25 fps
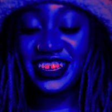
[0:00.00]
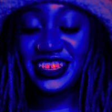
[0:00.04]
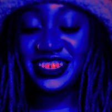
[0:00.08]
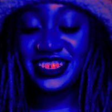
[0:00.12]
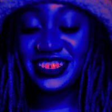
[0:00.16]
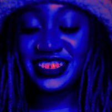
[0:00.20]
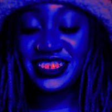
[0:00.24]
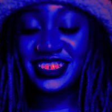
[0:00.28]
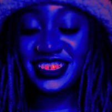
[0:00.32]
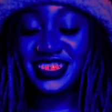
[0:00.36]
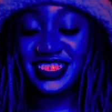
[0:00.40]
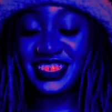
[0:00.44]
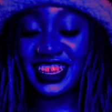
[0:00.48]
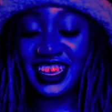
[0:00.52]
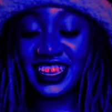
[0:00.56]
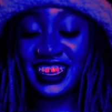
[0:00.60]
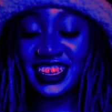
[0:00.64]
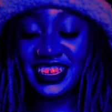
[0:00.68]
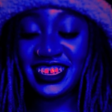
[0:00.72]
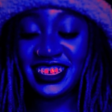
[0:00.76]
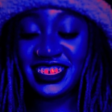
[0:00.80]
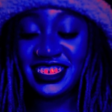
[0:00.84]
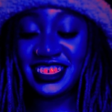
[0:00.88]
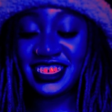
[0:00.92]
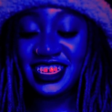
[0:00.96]

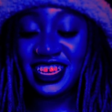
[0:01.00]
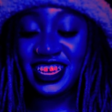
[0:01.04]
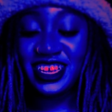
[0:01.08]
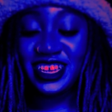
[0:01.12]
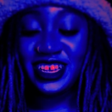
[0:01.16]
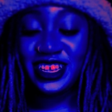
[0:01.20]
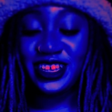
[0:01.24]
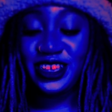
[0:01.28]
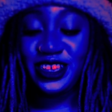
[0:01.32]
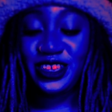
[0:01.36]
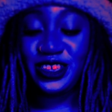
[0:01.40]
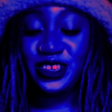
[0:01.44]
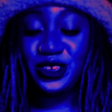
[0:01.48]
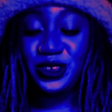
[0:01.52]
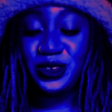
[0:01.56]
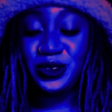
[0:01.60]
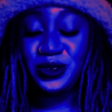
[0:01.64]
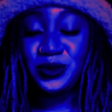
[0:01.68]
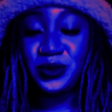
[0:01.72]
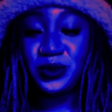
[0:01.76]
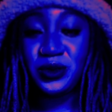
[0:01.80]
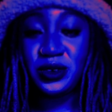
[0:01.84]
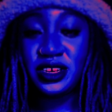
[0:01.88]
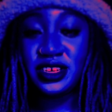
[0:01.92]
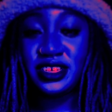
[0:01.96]
understand you
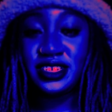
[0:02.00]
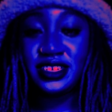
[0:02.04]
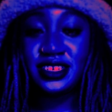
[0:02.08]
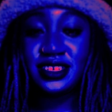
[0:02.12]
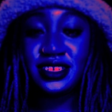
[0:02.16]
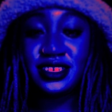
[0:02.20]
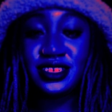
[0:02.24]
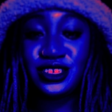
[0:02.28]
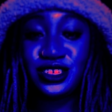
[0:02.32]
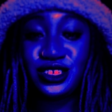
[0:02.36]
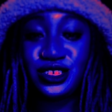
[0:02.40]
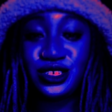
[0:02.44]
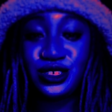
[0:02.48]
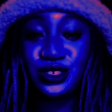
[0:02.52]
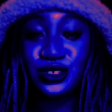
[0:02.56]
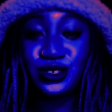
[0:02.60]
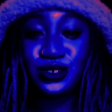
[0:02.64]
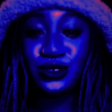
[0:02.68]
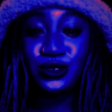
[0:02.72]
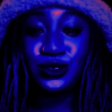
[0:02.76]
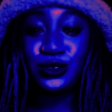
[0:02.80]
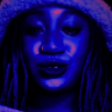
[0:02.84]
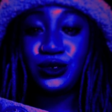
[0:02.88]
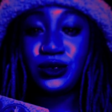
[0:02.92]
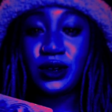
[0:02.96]
want
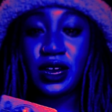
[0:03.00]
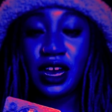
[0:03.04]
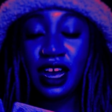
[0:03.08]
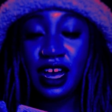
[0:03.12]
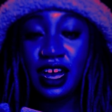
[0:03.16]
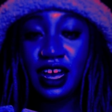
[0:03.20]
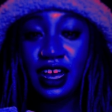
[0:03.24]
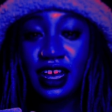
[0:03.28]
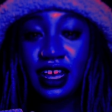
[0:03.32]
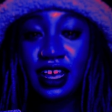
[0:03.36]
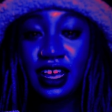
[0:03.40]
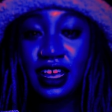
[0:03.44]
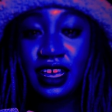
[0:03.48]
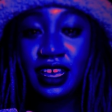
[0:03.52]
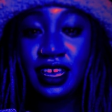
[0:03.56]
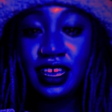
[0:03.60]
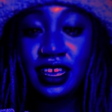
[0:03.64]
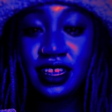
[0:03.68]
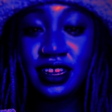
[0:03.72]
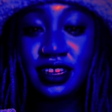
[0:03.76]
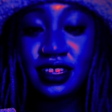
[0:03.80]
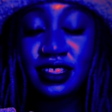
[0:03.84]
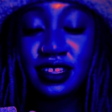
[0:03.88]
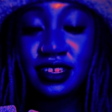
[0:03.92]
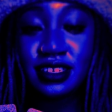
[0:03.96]
to
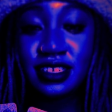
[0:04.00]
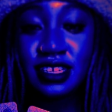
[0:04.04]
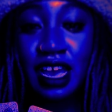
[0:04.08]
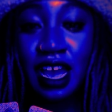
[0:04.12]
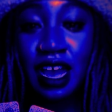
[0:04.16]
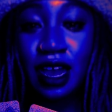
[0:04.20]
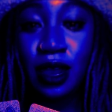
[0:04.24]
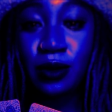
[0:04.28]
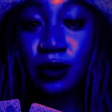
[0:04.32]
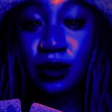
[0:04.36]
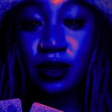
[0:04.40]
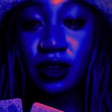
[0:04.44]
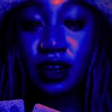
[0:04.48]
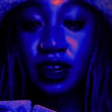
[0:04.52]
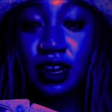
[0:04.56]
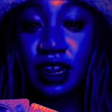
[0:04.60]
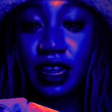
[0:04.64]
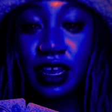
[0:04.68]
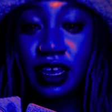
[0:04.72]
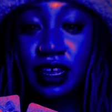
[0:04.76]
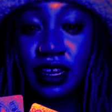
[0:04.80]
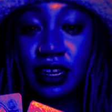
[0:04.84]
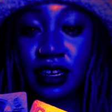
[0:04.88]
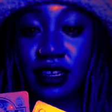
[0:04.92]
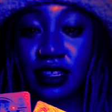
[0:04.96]
hide the Tower
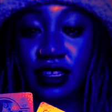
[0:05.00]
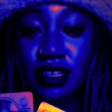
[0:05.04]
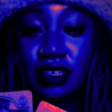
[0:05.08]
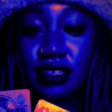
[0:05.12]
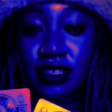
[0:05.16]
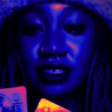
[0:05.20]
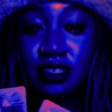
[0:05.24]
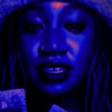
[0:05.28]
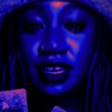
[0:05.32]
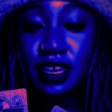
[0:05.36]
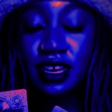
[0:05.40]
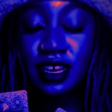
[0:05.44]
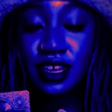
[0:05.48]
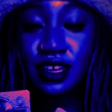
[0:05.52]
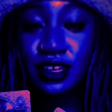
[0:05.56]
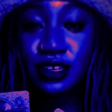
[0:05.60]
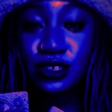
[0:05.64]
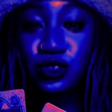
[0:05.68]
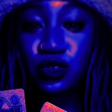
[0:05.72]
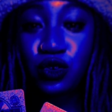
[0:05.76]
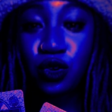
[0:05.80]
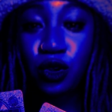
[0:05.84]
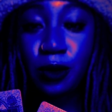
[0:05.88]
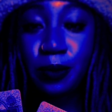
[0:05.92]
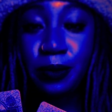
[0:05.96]
and this
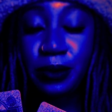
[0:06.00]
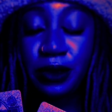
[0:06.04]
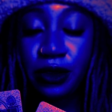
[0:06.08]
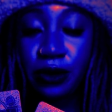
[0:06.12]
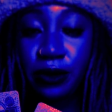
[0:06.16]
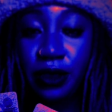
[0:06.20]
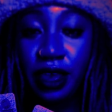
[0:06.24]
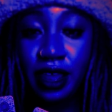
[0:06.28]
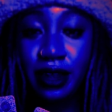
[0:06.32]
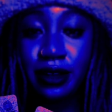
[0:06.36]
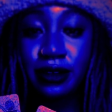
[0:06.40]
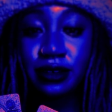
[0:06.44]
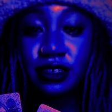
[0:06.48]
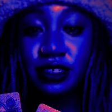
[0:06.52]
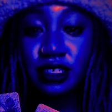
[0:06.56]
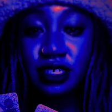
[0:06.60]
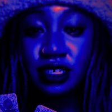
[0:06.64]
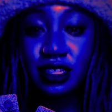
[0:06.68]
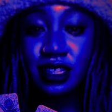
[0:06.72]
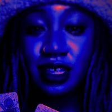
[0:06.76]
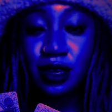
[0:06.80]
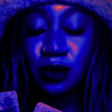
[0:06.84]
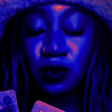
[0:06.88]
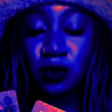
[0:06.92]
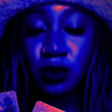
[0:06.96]
Scorpio
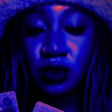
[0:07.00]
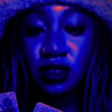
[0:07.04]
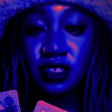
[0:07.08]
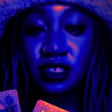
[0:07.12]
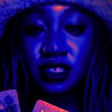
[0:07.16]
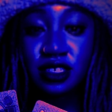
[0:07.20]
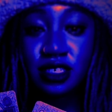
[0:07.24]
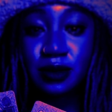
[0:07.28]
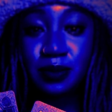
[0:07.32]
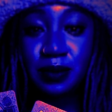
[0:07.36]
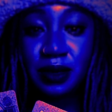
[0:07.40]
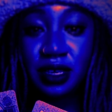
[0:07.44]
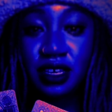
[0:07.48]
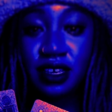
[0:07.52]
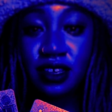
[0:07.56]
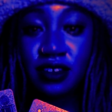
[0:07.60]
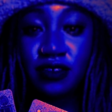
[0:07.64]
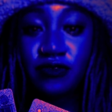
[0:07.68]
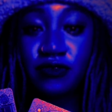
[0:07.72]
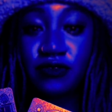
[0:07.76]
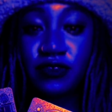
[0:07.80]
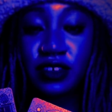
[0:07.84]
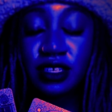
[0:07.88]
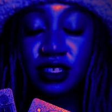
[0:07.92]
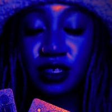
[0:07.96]
energy that wants to be
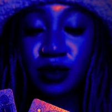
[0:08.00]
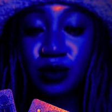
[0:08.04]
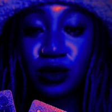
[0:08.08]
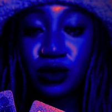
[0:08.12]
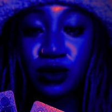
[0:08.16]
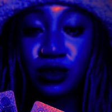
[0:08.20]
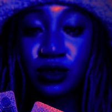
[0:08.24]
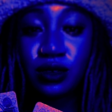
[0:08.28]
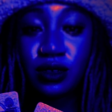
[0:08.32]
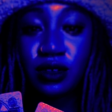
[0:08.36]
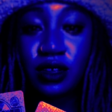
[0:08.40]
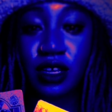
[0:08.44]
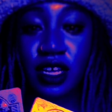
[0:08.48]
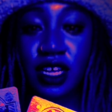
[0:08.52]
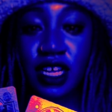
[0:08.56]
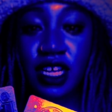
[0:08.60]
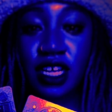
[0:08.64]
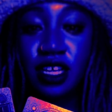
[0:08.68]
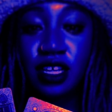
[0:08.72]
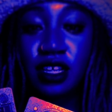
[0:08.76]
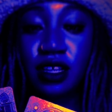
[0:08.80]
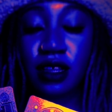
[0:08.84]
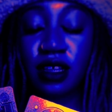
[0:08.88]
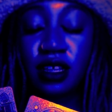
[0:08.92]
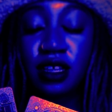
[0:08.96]
invisible.
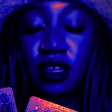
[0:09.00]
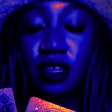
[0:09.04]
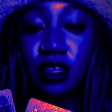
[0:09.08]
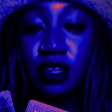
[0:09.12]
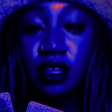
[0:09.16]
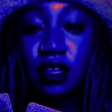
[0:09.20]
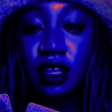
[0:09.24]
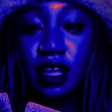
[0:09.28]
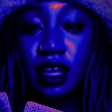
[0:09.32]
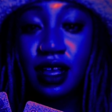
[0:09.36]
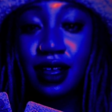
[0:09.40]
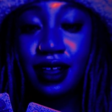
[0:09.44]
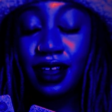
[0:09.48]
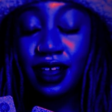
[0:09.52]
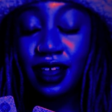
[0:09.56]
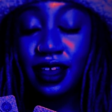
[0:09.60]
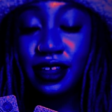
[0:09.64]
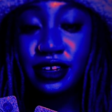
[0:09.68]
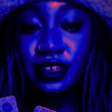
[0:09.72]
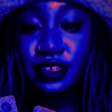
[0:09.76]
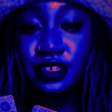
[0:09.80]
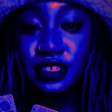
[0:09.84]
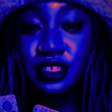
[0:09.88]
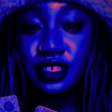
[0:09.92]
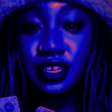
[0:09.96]
I
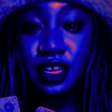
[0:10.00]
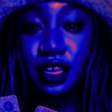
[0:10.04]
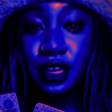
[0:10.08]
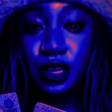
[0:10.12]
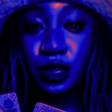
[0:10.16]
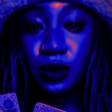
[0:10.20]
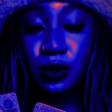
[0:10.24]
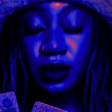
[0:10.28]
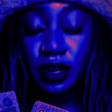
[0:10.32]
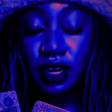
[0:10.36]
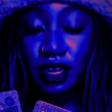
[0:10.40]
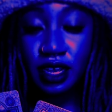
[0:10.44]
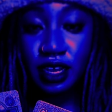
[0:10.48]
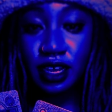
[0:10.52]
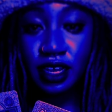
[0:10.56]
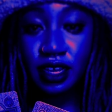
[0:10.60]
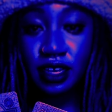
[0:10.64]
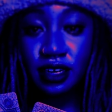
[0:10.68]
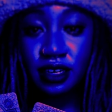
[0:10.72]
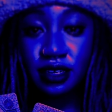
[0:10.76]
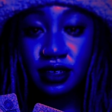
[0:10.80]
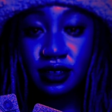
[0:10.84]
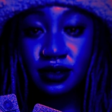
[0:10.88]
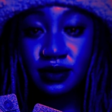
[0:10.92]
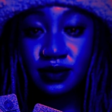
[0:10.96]
understand you want to
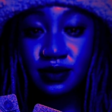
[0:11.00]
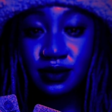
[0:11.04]
hide.